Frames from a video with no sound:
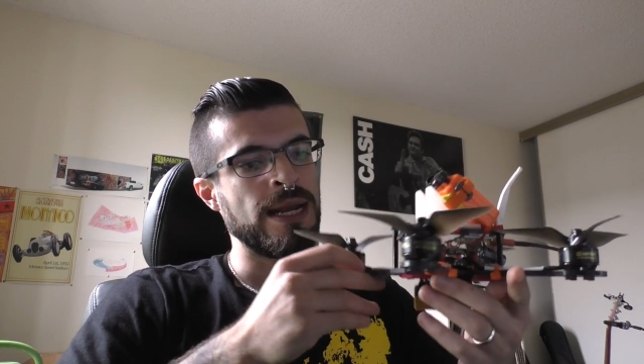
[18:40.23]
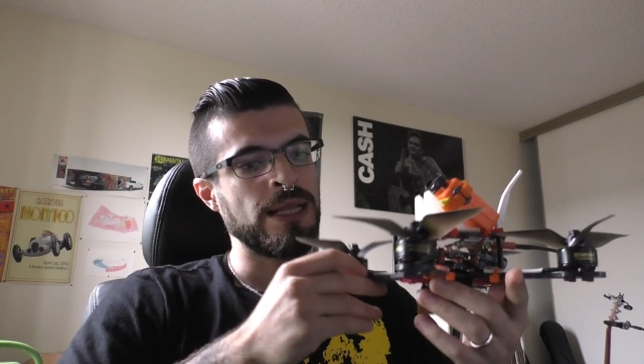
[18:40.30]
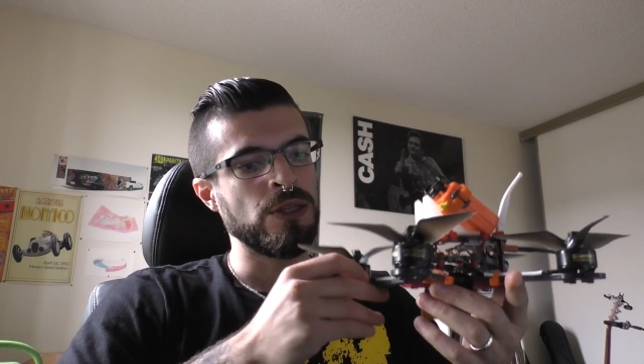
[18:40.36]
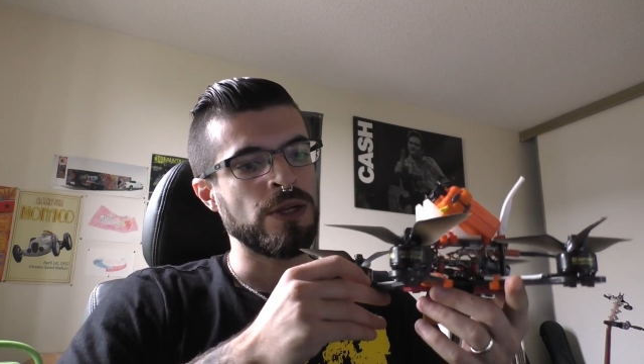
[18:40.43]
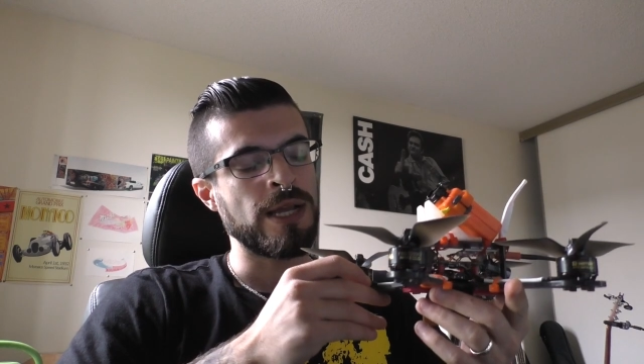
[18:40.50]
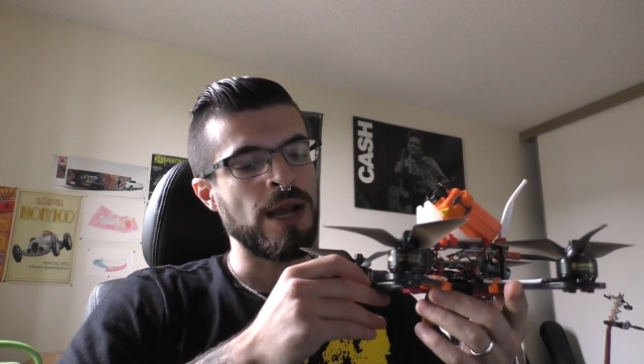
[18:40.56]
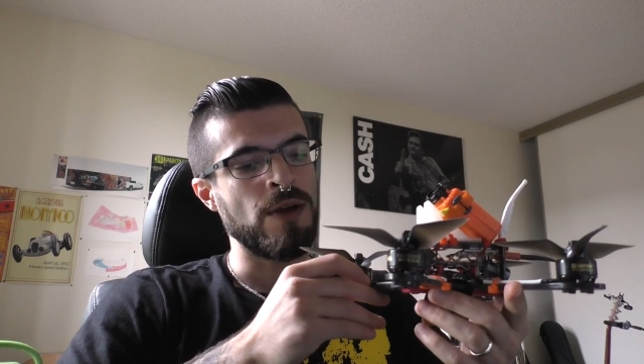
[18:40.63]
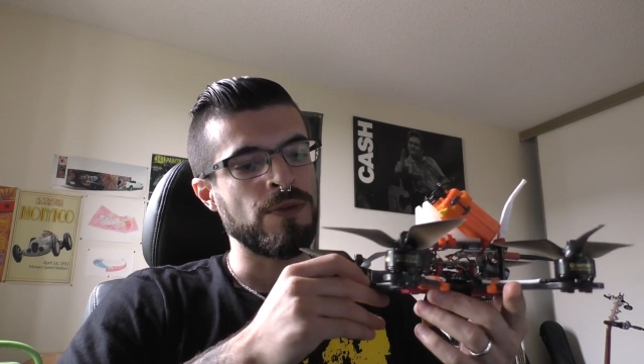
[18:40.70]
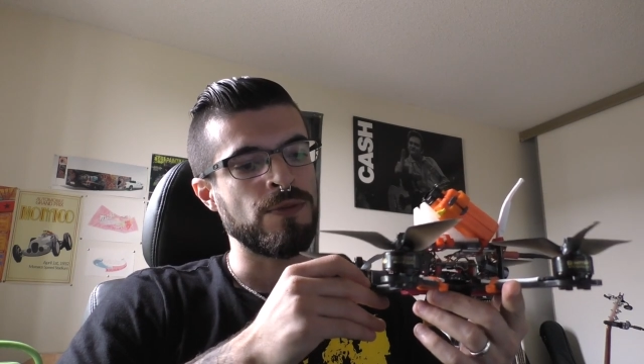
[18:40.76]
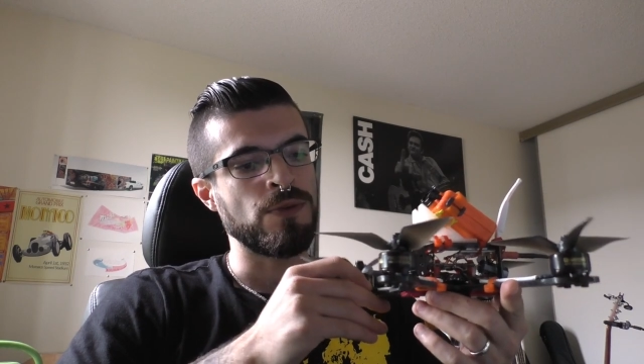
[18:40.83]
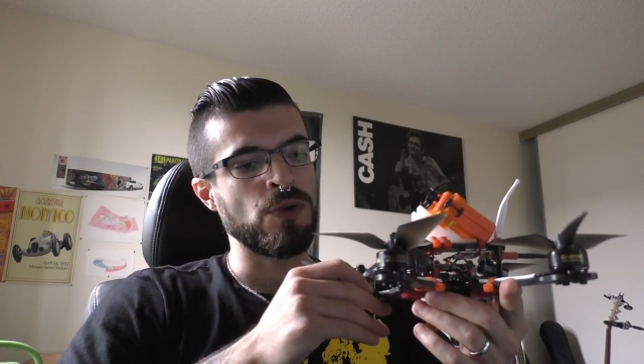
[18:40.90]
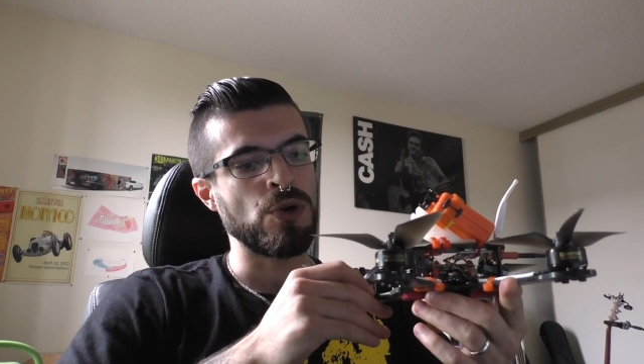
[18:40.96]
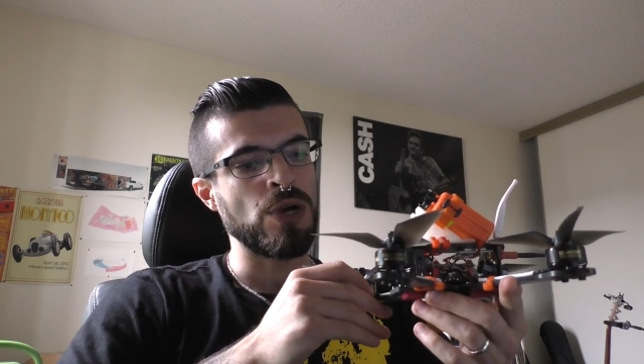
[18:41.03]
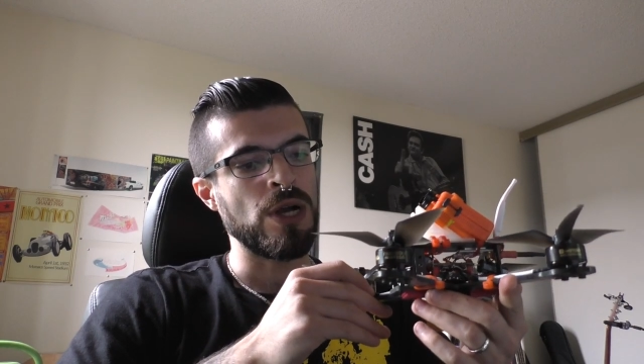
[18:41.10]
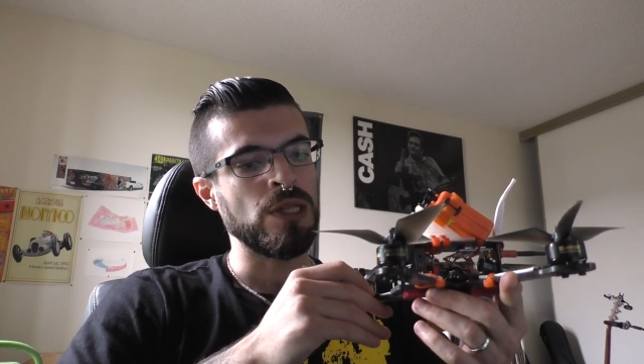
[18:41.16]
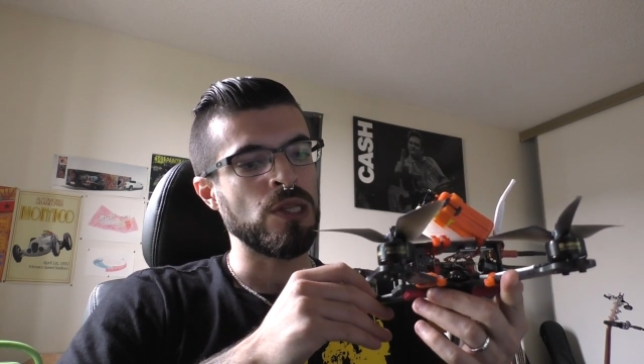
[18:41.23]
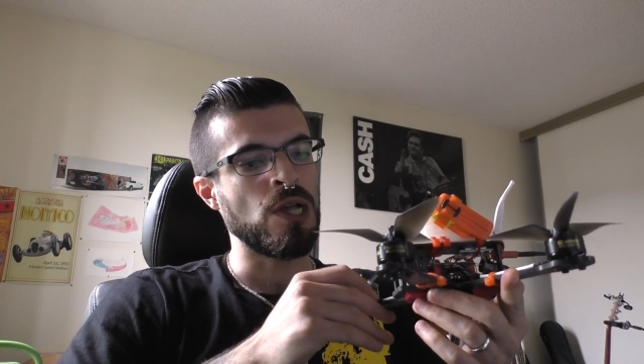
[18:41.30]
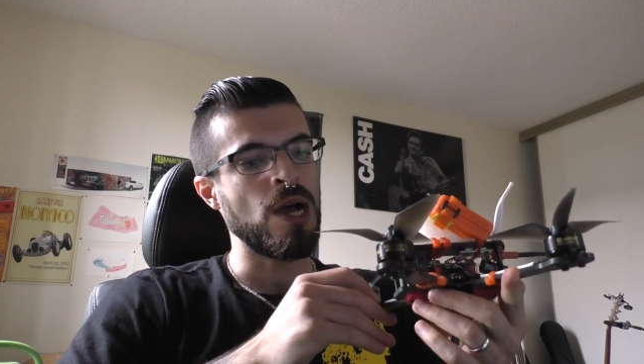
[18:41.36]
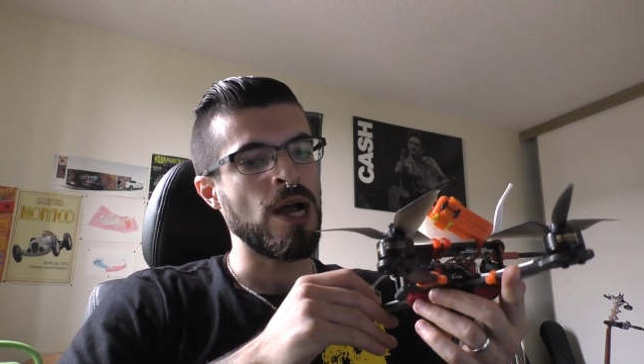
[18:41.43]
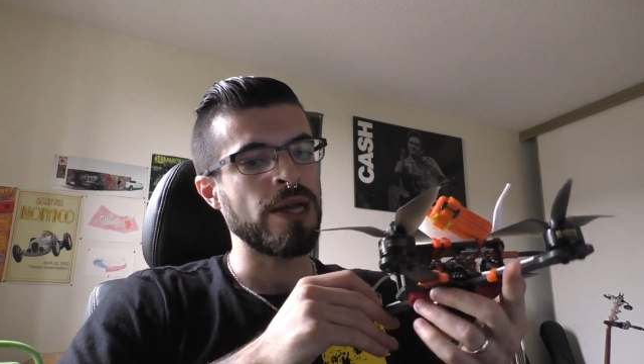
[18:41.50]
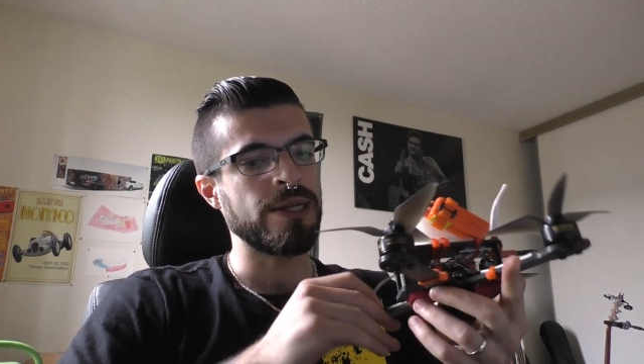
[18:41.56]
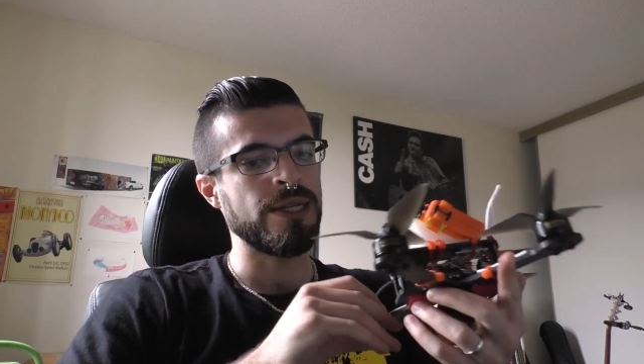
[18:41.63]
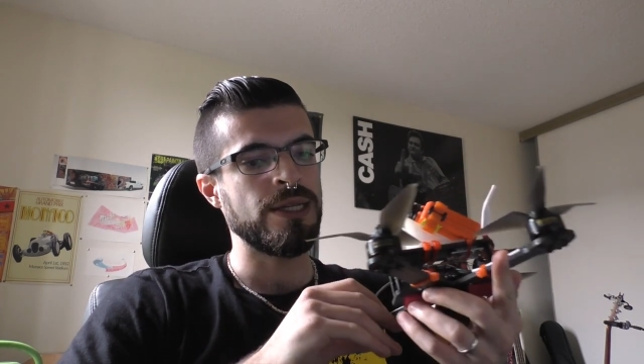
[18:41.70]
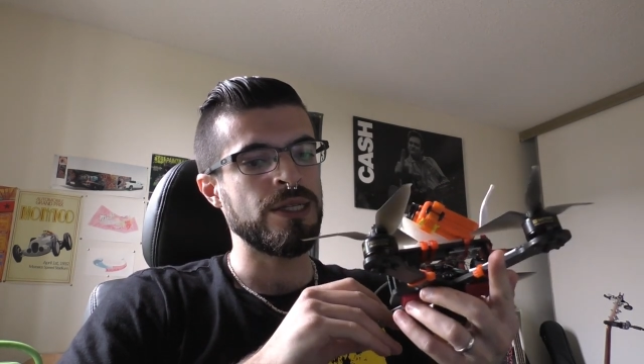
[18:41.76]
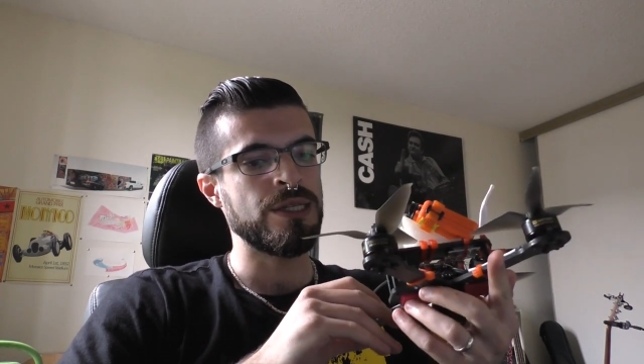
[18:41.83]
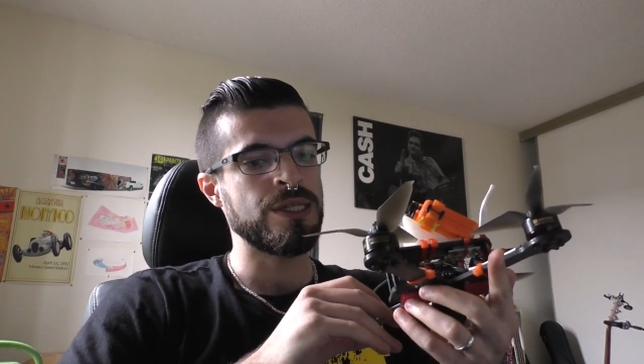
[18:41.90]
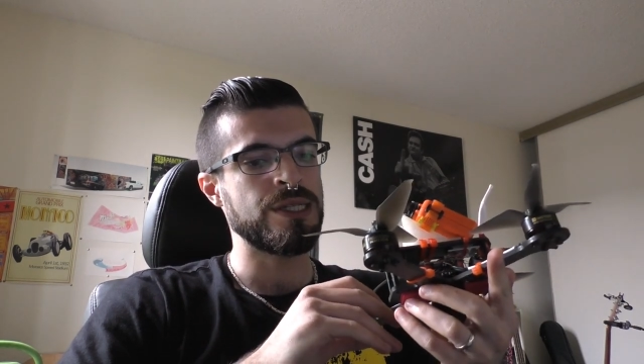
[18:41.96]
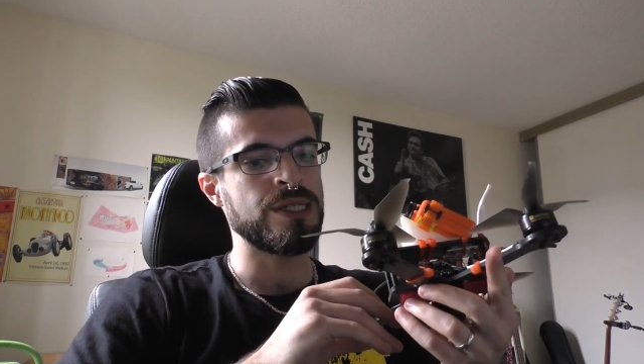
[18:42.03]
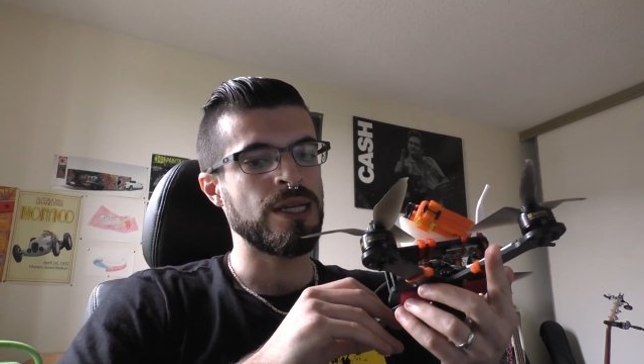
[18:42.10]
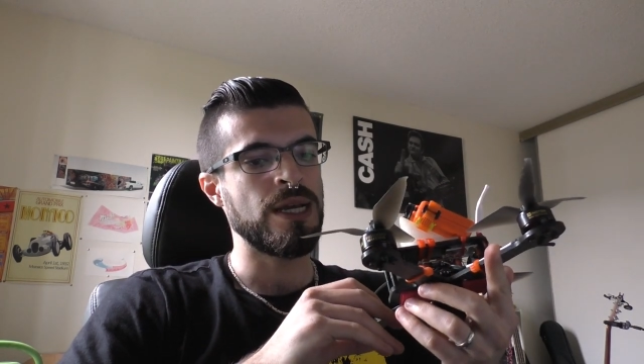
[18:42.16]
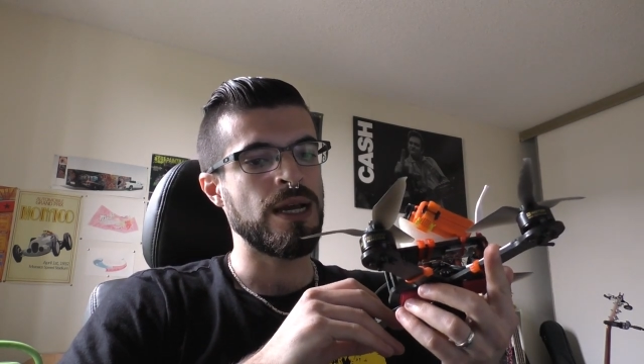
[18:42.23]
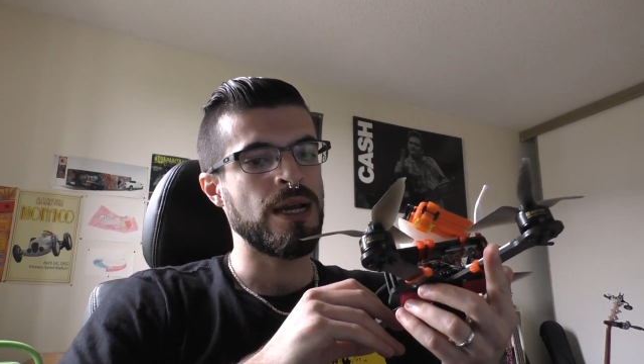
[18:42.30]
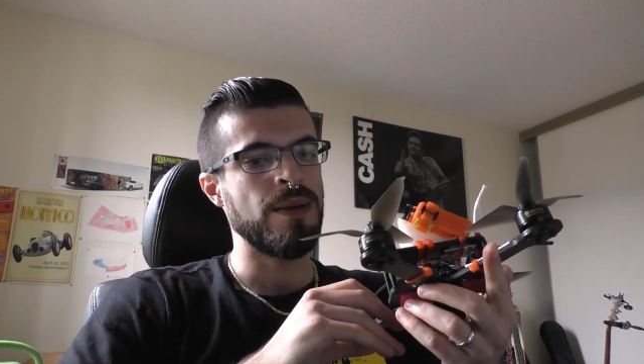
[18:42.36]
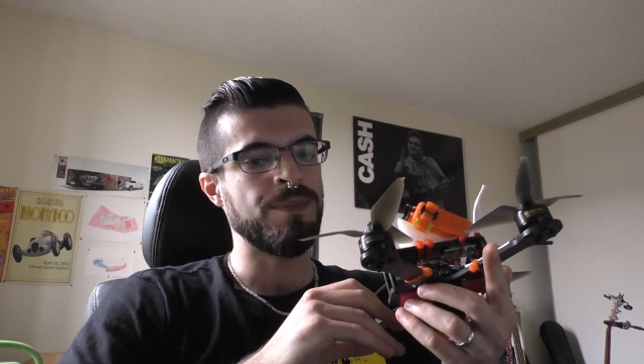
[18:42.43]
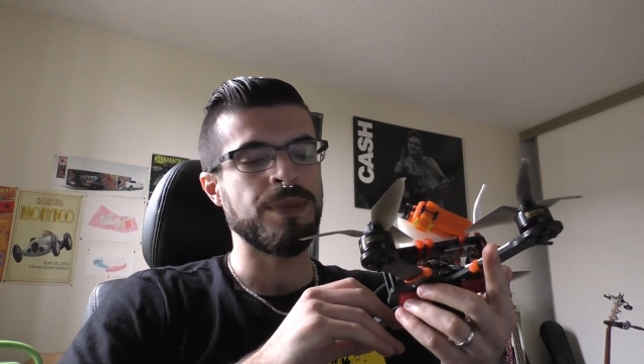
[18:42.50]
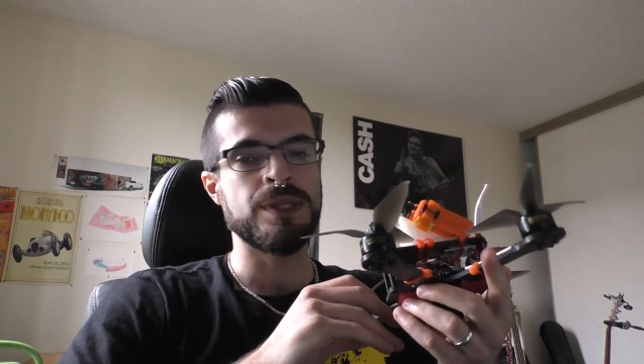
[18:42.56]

I look out for a lot is the